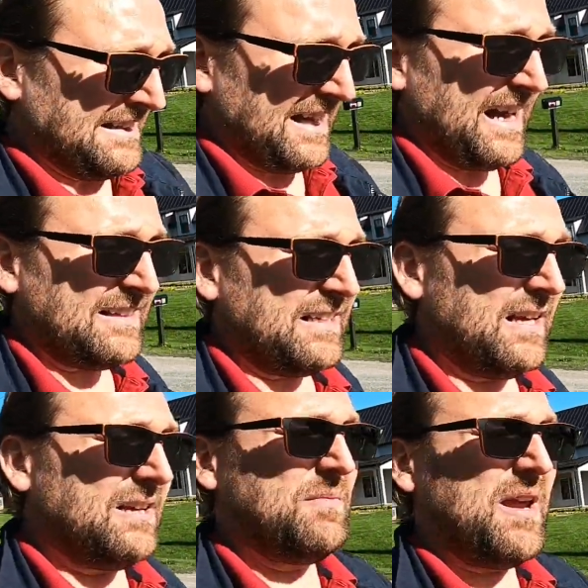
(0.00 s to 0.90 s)
that
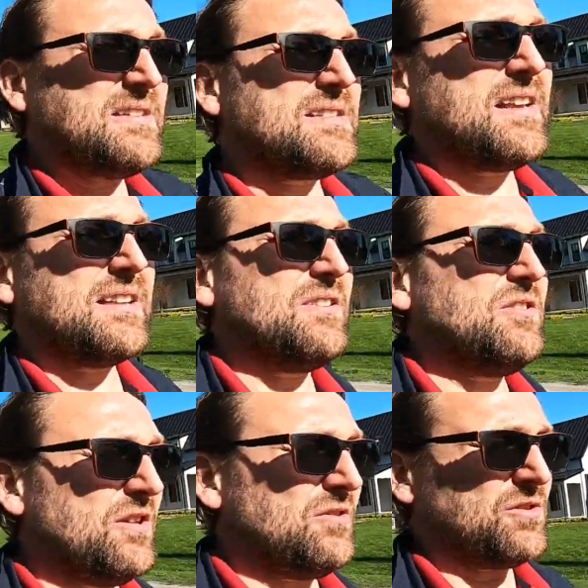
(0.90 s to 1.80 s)
means that you
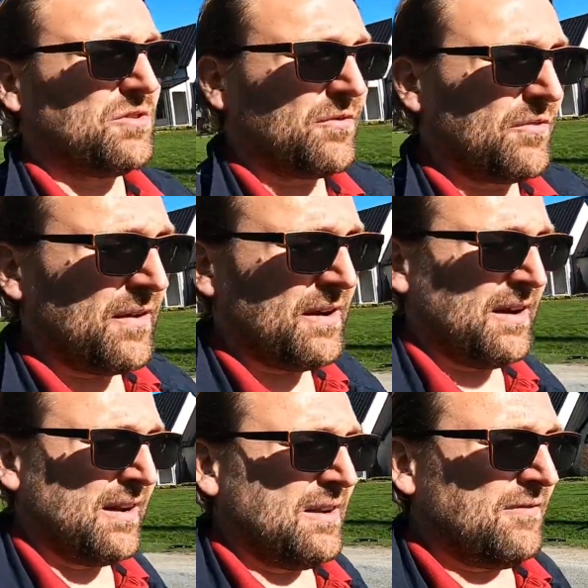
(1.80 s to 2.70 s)
need to sort of
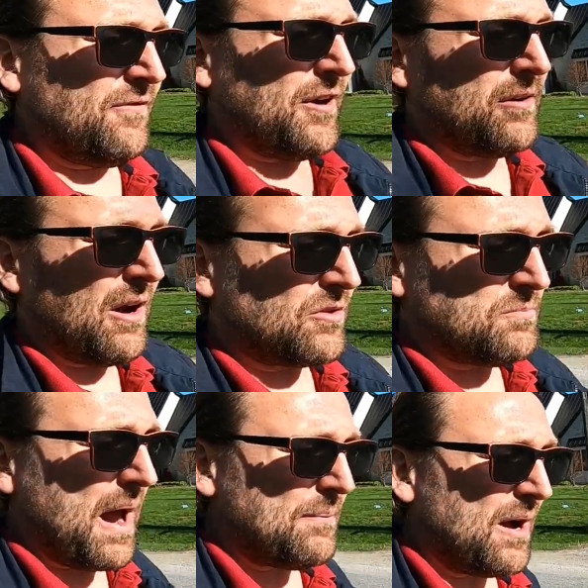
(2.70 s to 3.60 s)

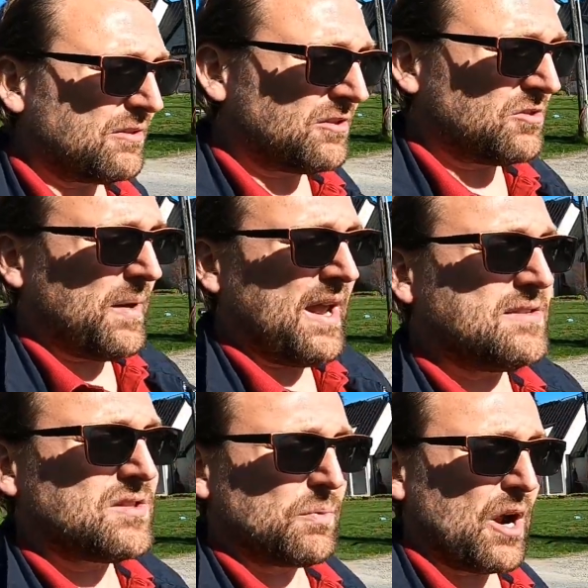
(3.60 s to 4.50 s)
map out the
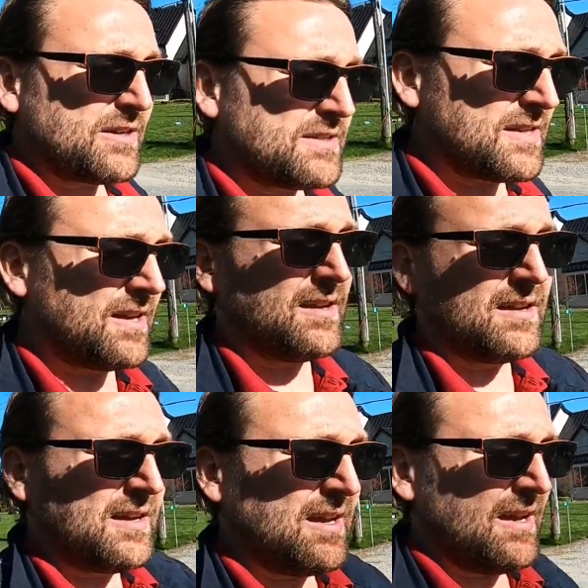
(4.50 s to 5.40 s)
domains, the products,
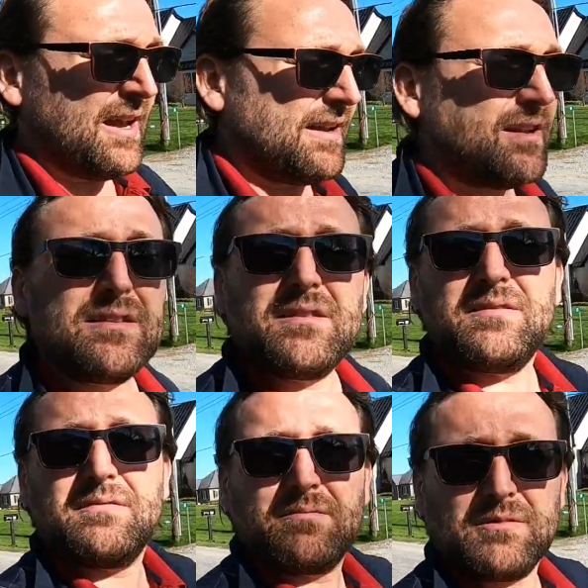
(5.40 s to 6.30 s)
and then
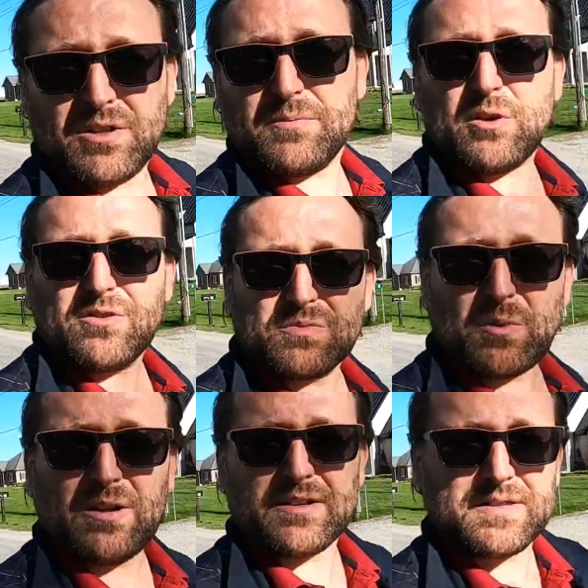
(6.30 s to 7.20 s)
learn about those
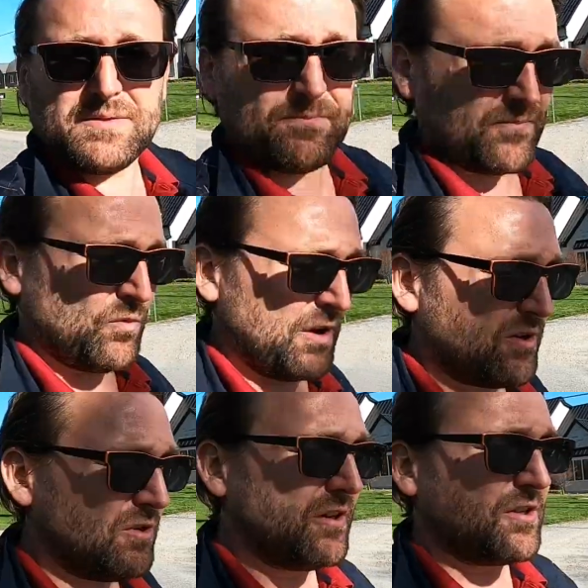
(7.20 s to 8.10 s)
products. What
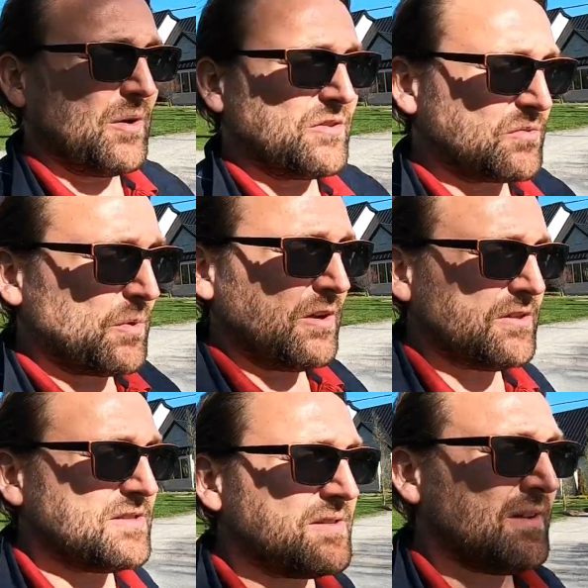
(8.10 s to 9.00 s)
do you learn about those
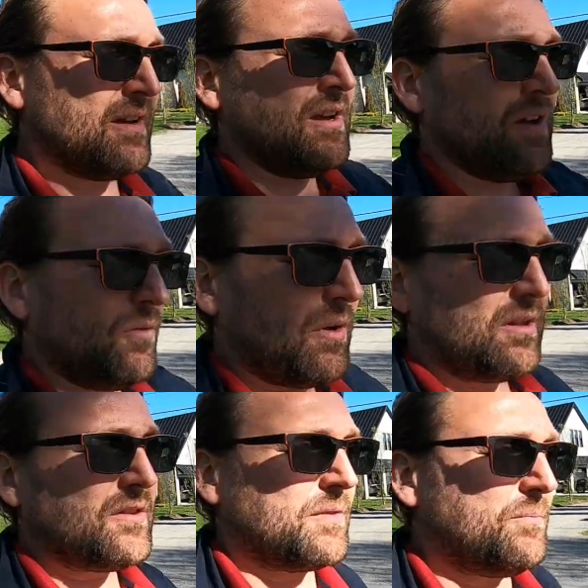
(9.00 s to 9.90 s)
products?
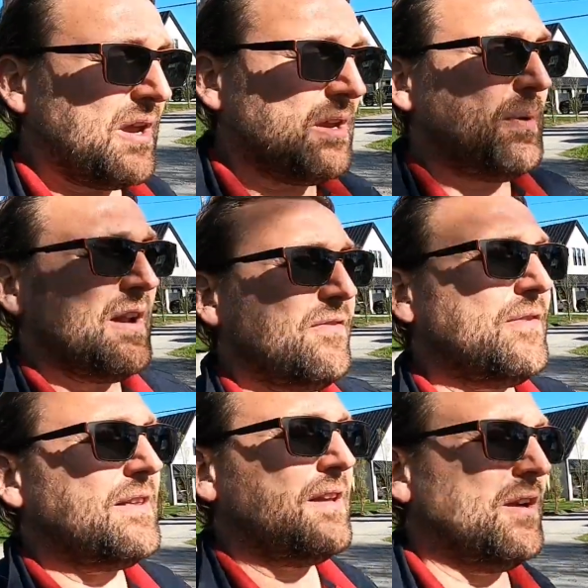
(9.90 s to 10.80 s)
Well, the big
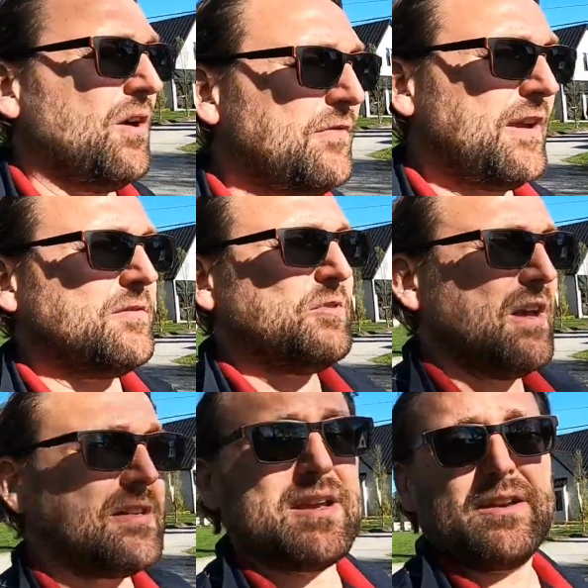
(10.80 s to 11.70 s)
benefit of
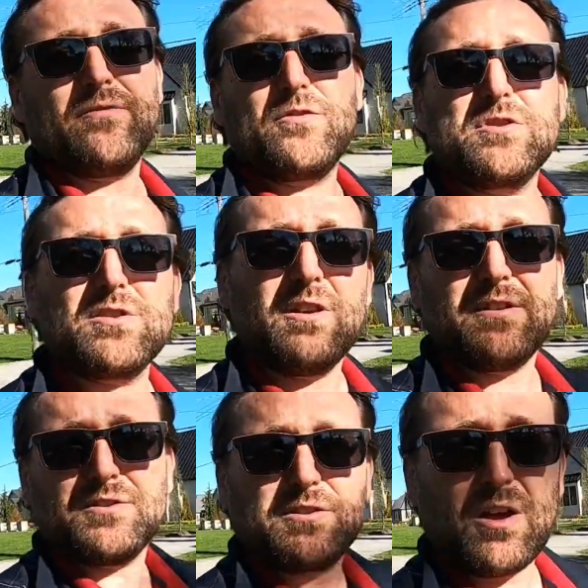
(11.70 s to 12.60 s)
AWS and of course all
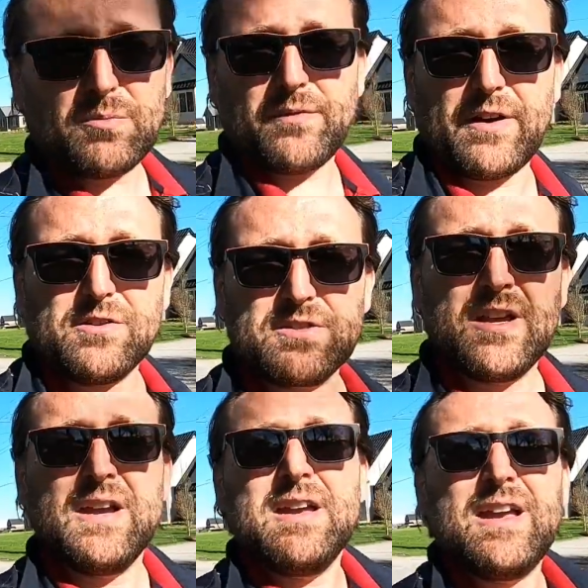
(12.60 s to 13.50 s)
other cloud
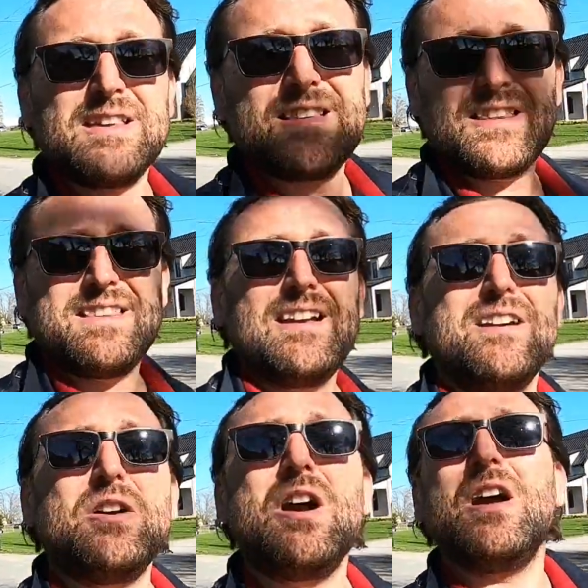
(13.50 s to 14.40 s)
providers is that they
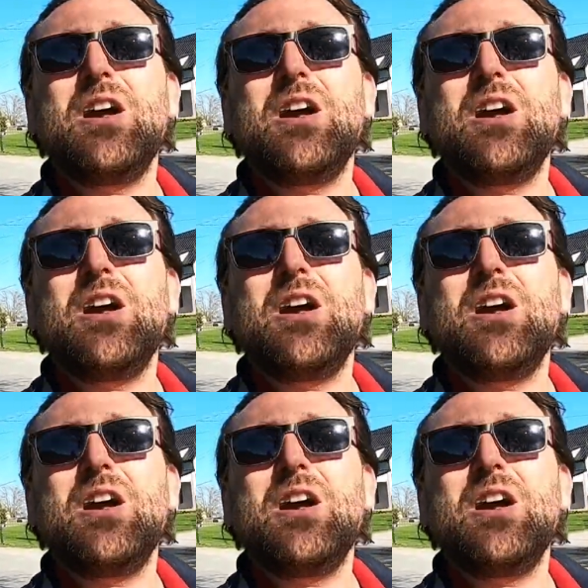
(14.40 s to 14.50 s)
are